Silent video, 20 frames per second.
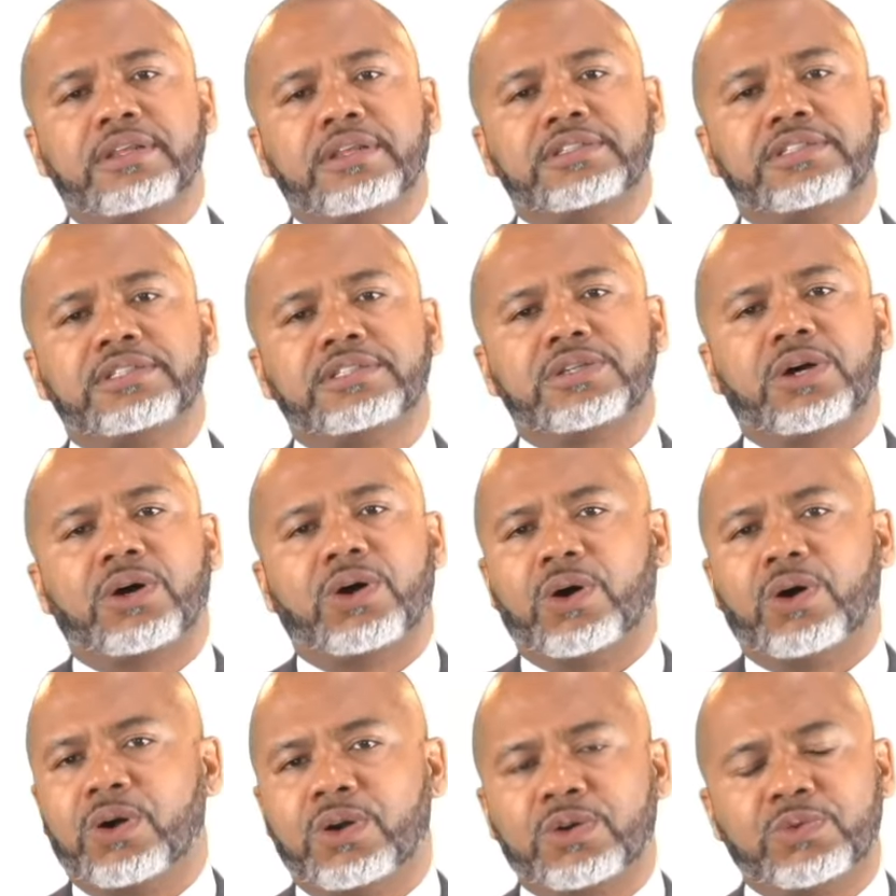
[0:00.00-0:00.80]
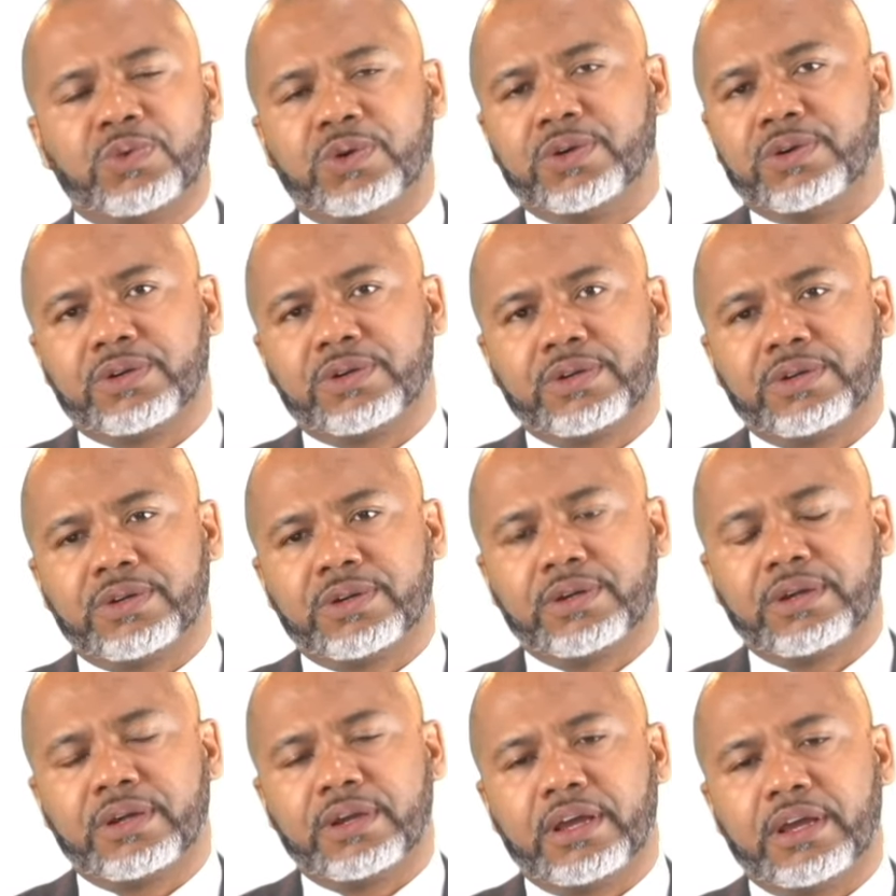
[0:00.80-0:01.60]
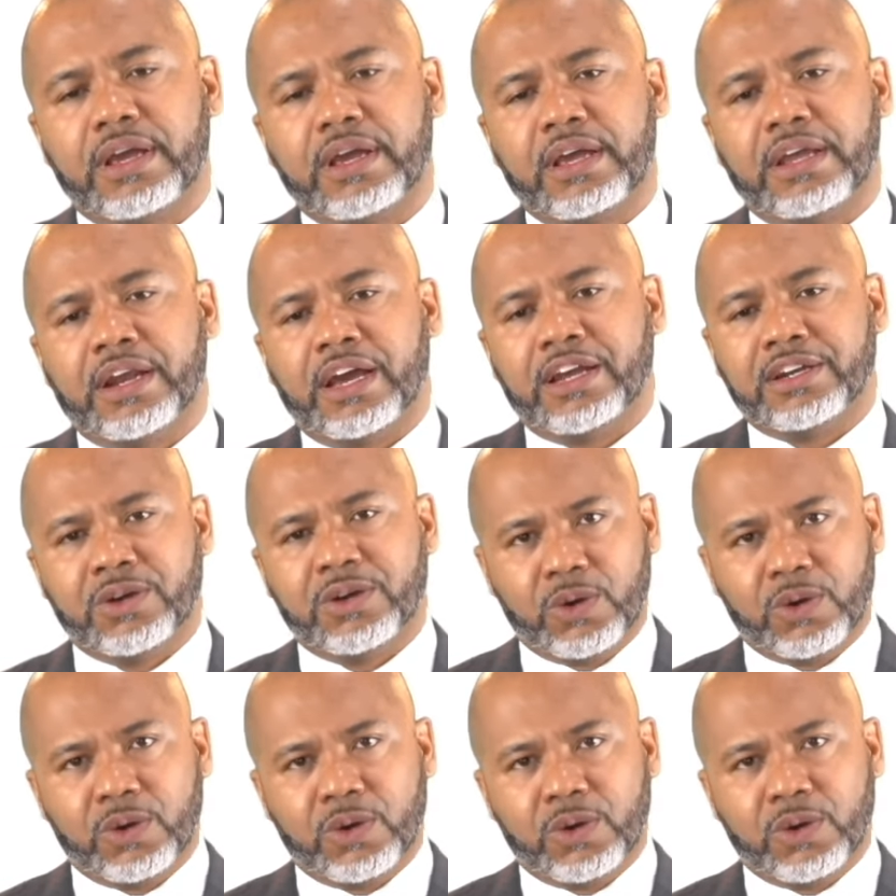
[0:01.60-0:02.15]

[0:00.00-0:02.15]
This is hard work. And I